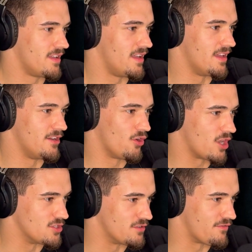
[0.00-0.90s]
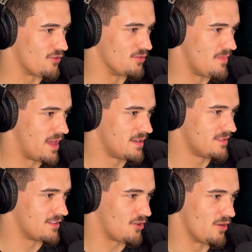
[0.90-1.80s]
in No Country for Old
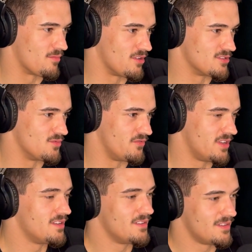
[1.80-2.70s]
Men, the Coen Brothers movie.